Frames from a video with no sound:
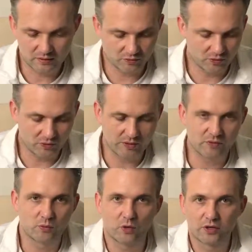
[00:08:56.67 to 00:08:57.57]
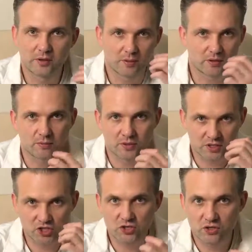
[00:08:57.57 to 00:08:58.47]
so you don't have to worry about the
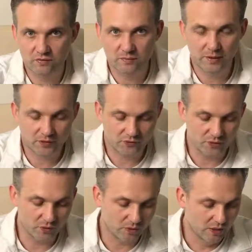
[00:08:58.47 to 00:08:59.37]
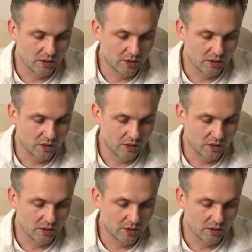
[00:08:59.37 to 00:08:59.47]
position of the microphone.